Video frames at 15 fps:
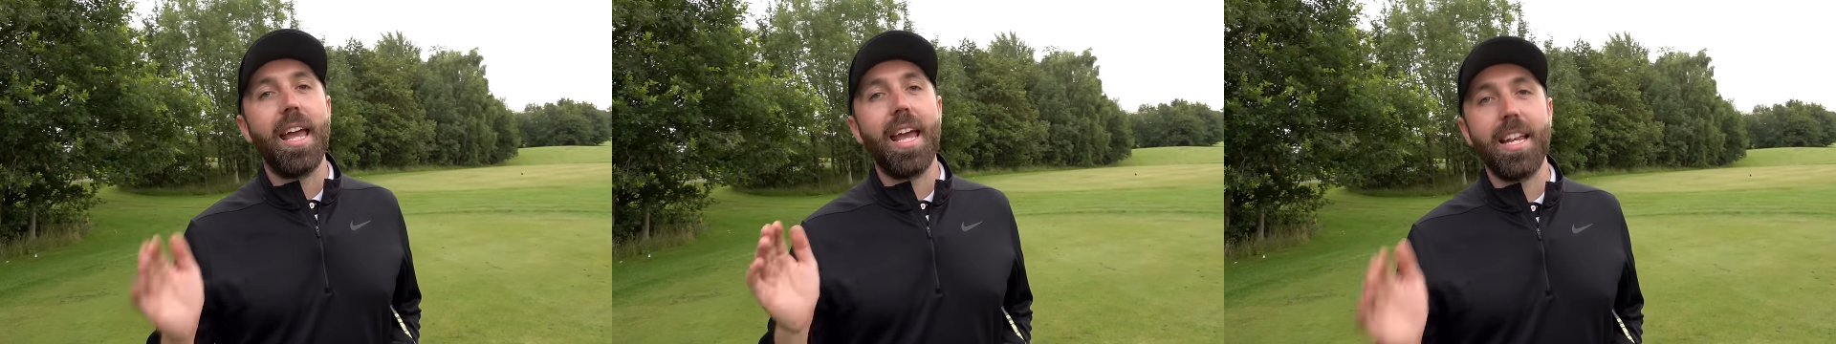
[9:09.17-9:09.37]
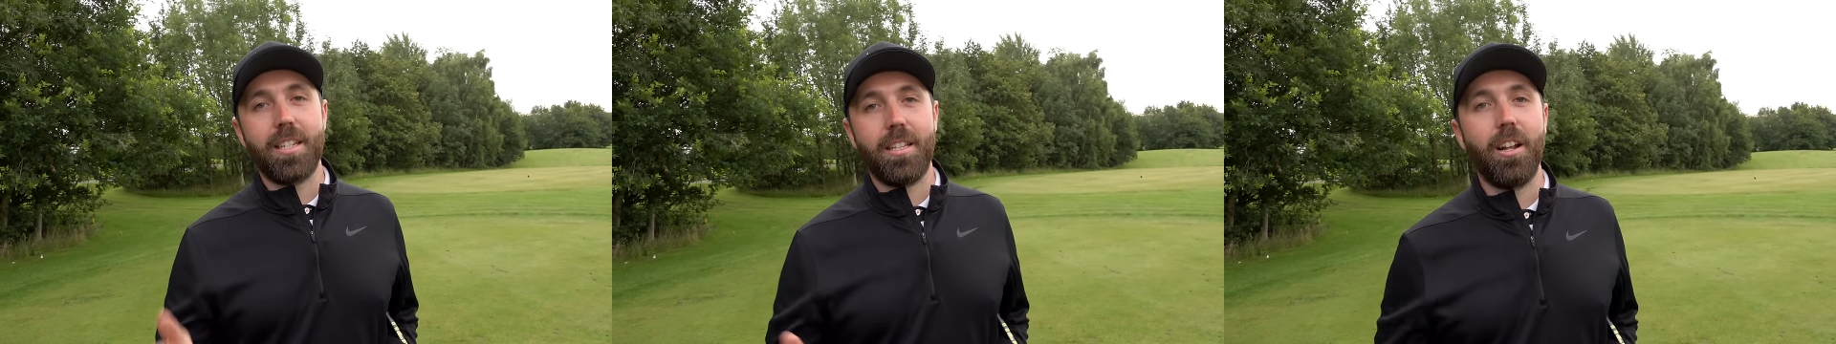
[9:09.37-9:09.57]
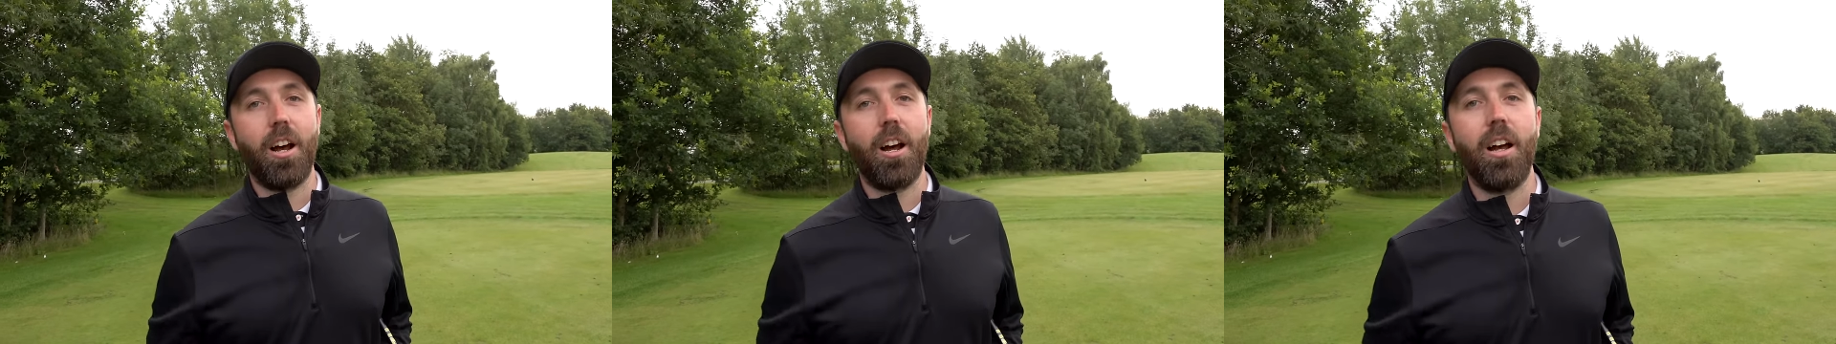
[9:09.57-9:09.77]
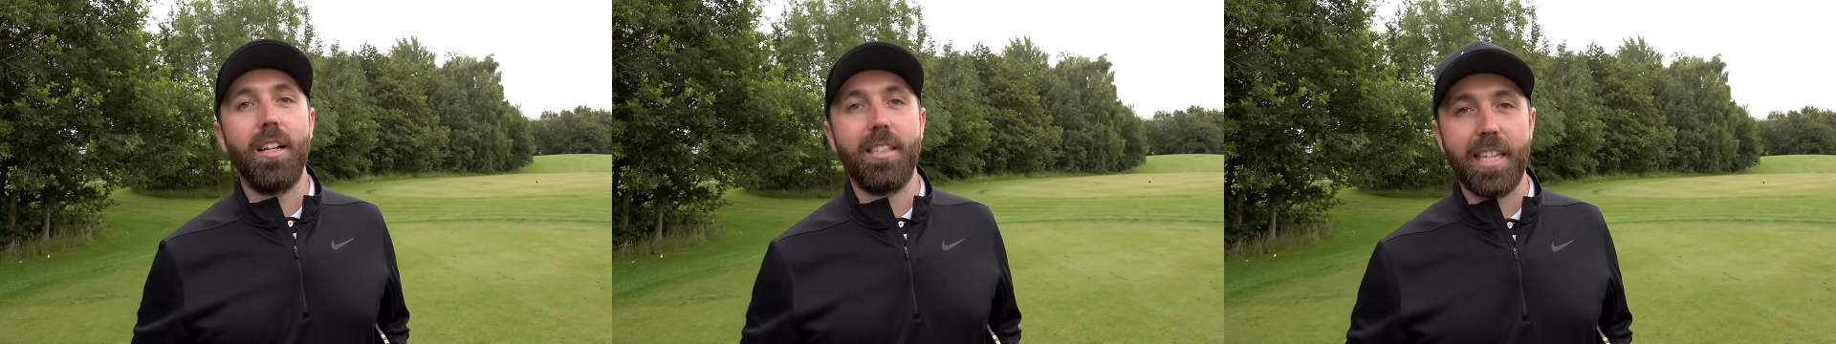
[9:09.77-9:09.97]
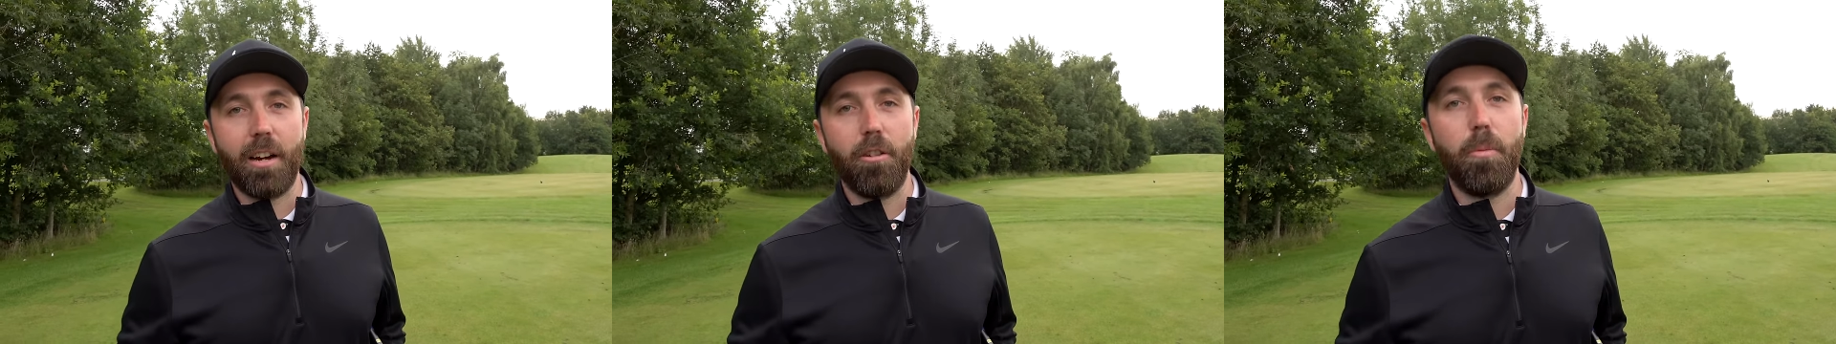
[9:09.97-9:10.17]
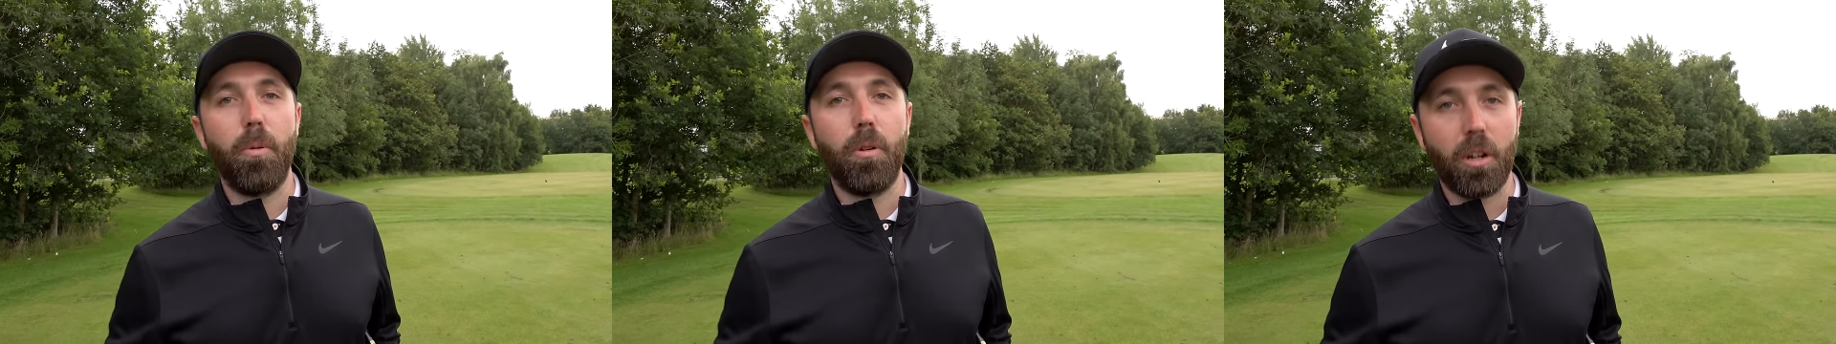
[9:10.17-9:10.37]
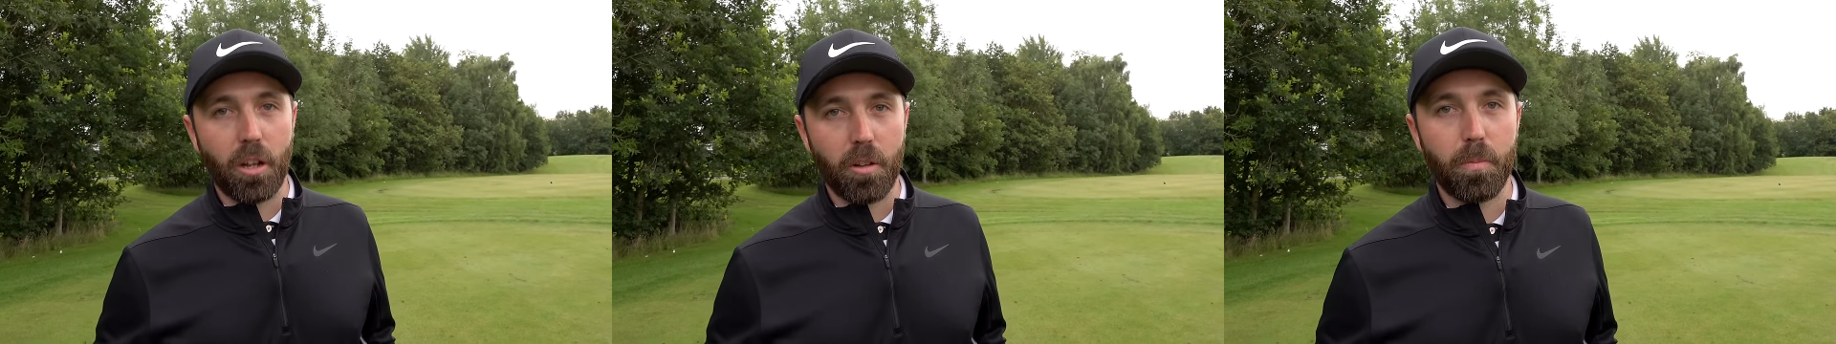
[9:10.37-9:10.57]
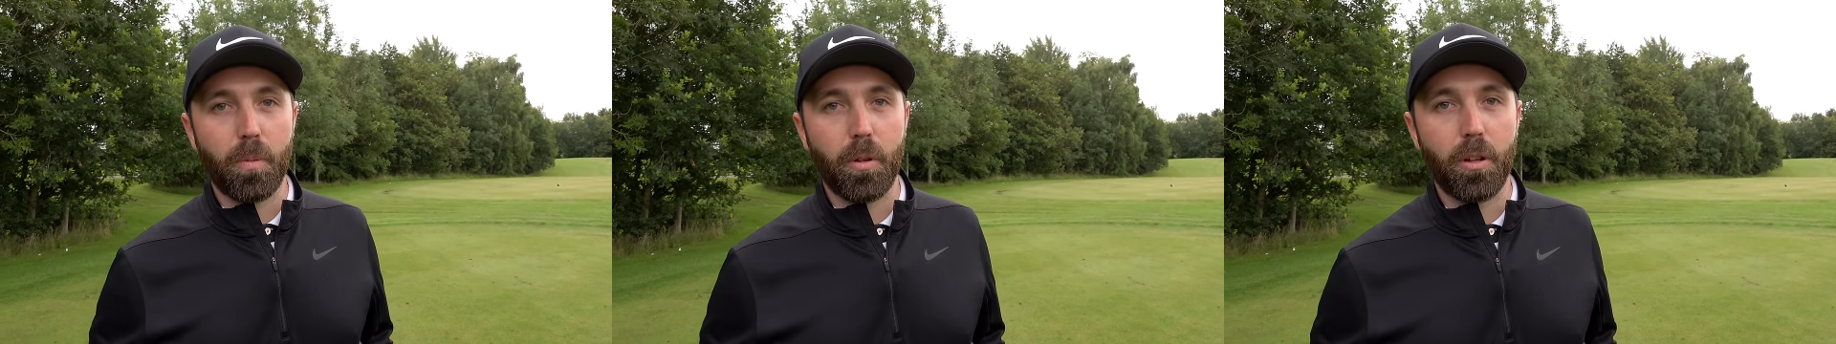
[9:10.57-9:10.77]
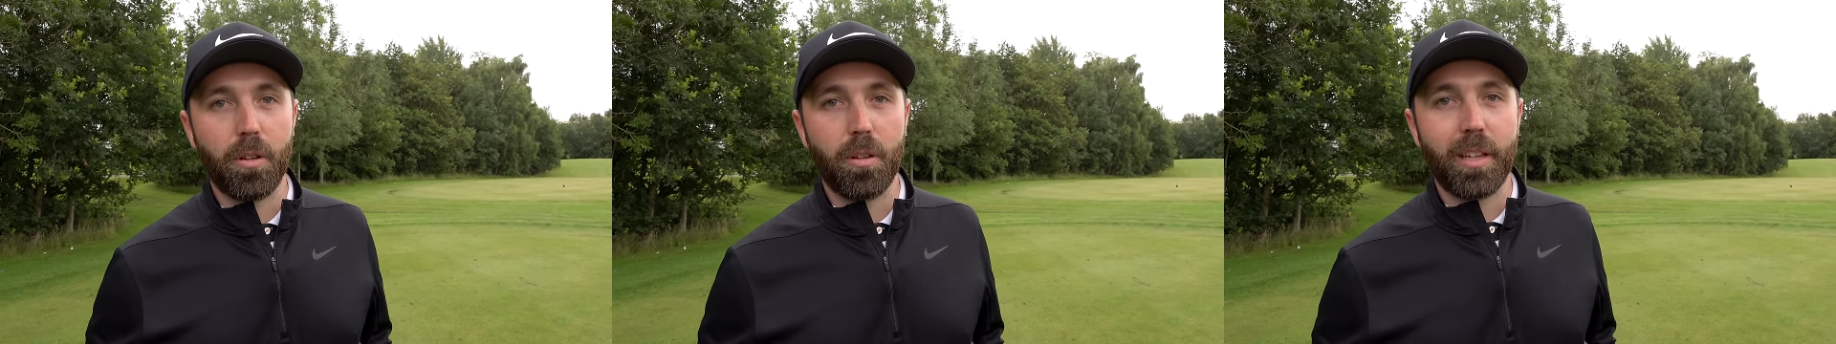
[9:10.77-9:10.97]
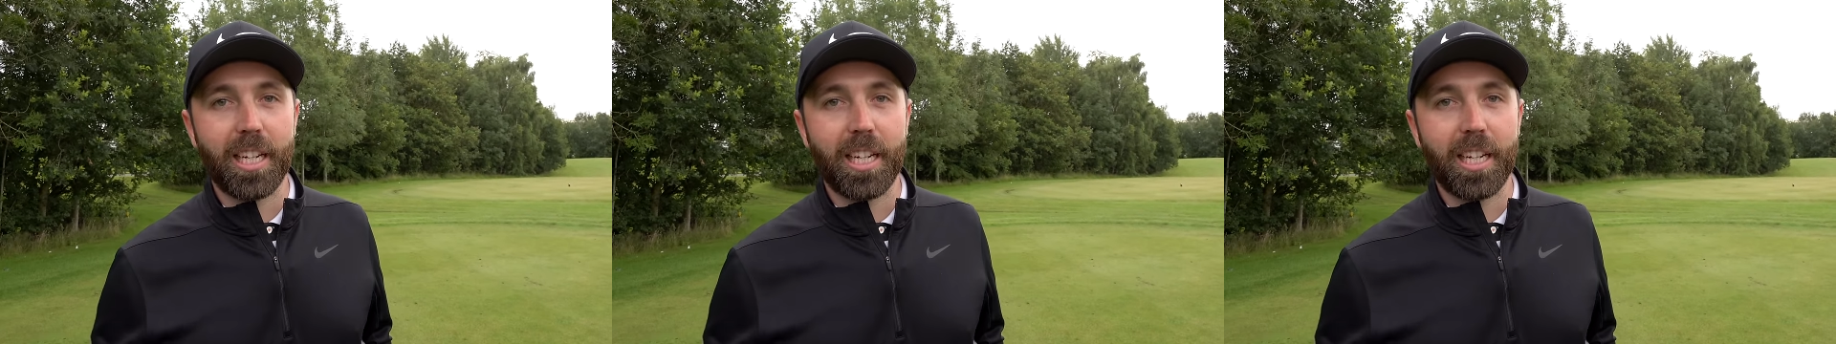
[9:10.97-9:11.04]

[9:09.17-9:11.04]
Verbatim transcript: it's not a terrible golf ball.